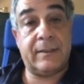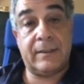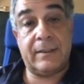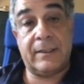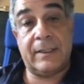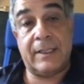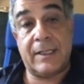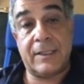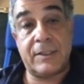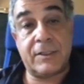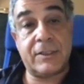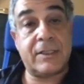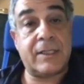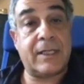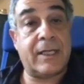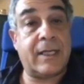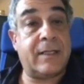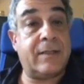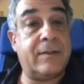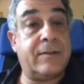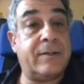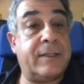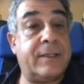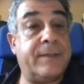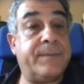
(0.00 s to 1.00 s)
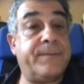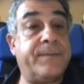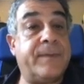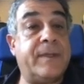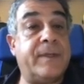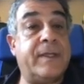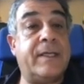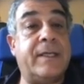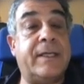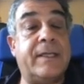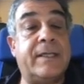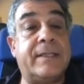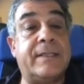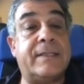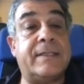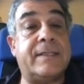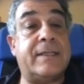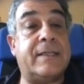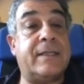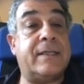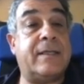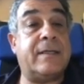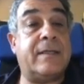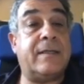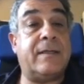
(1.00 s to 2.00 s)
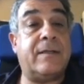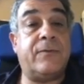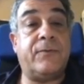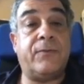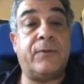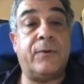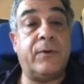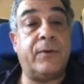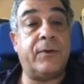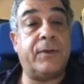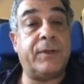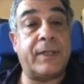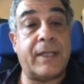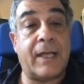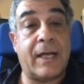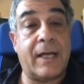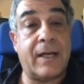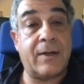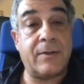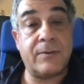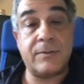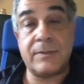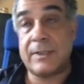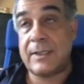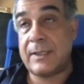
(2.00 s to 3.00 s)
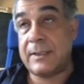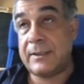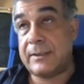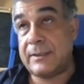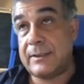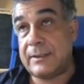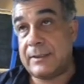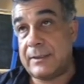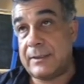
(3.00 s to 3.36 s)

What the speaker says: large calorie, is 4,000